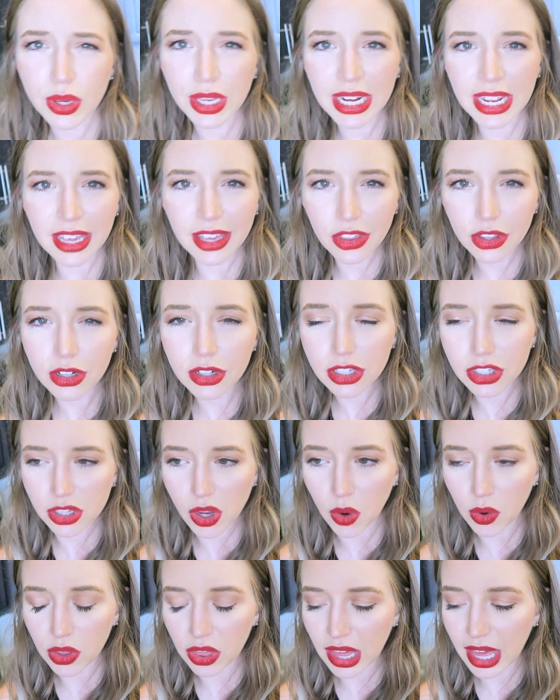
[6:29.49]
You can either
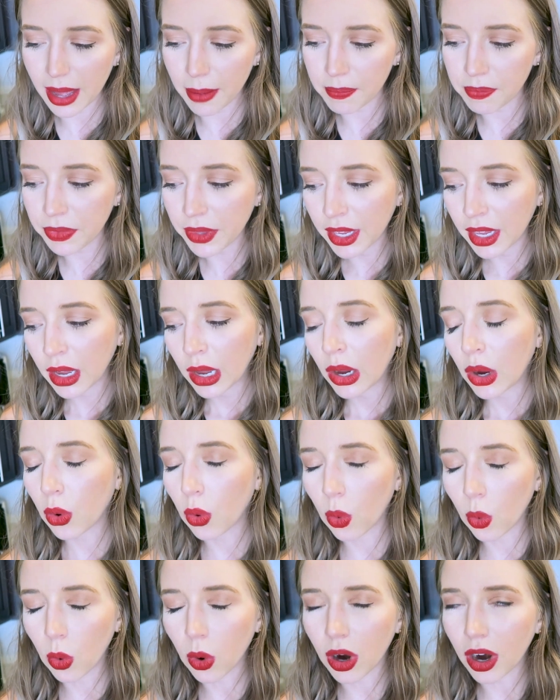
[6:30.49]
soak them,
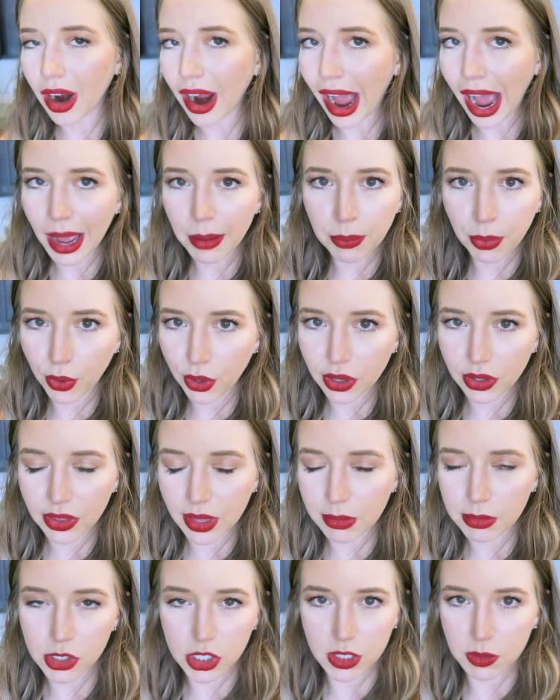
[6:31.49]
or I boil
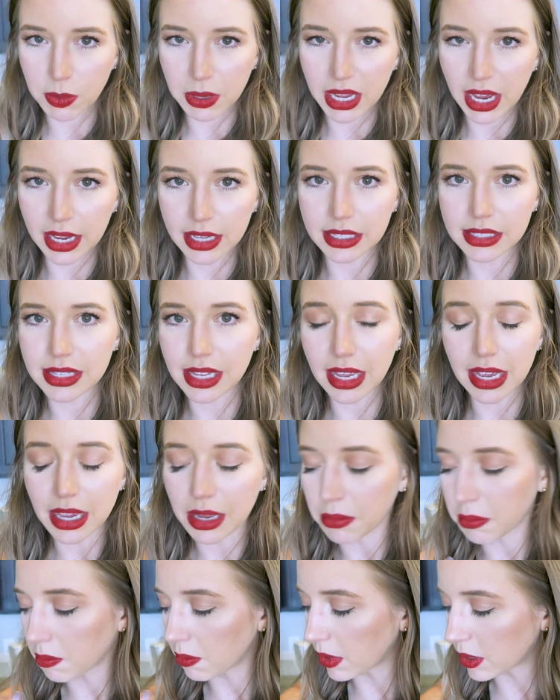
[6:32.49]
them just because
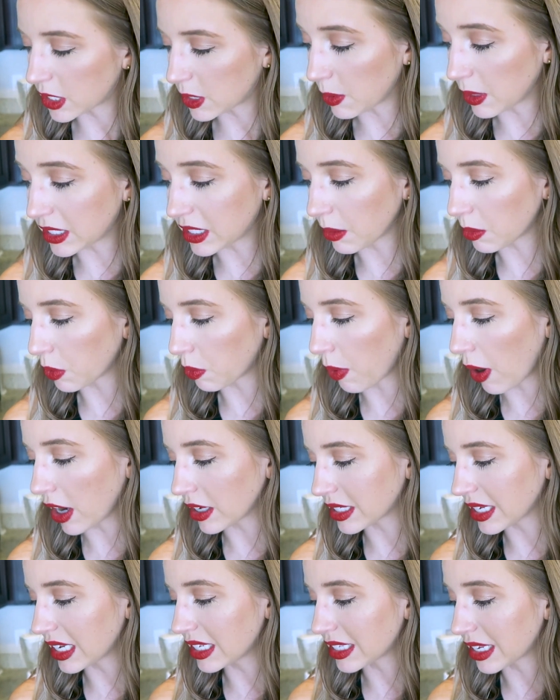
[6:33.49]
it speeds up the
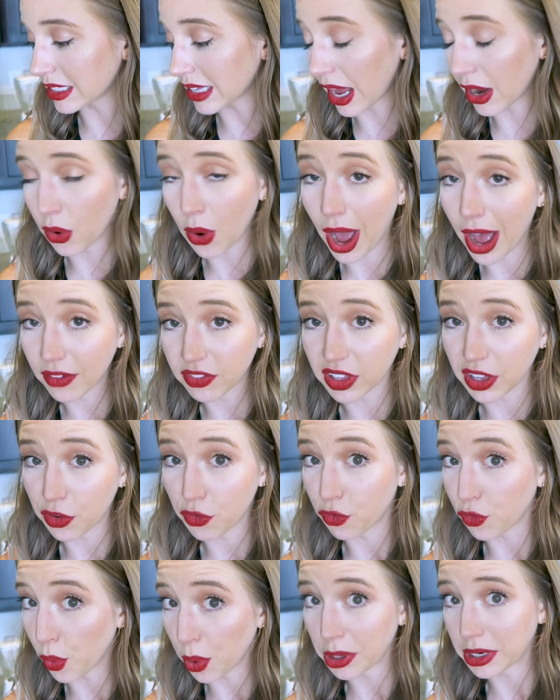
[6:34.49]
process, because I don't have
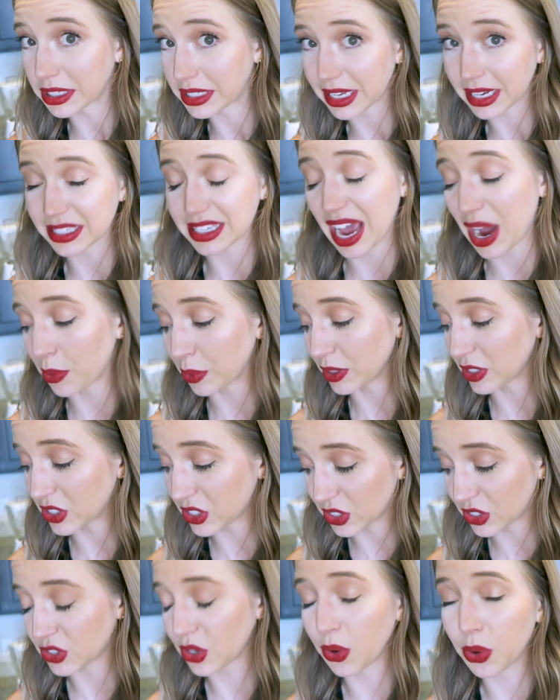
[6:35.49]
like 4 to 6 hours
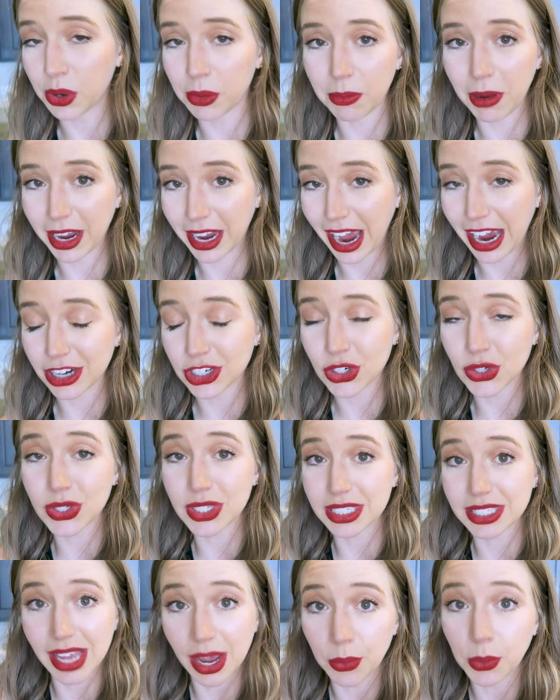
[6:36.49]
to soak my cashews
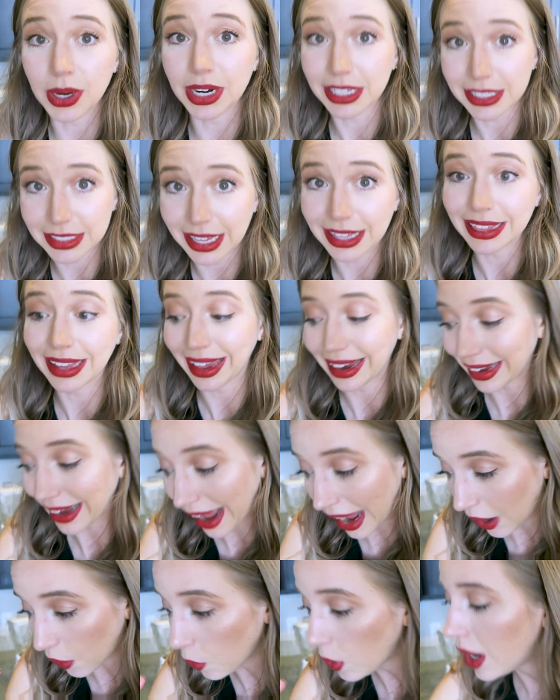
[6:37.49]
because I want it done like
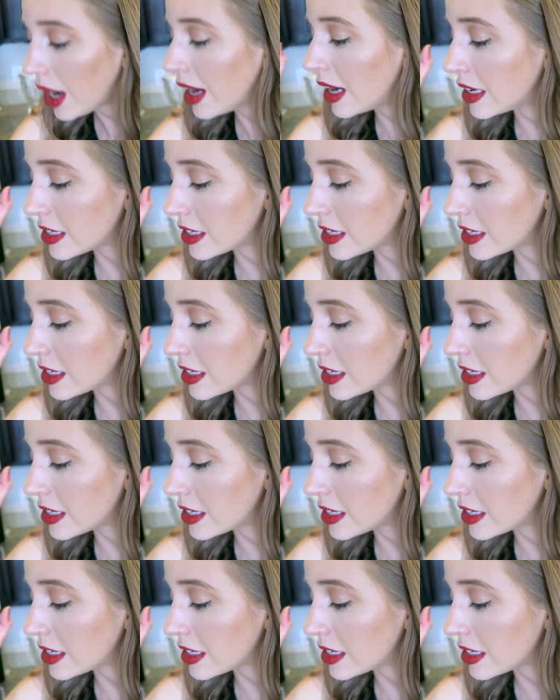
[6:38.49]
now.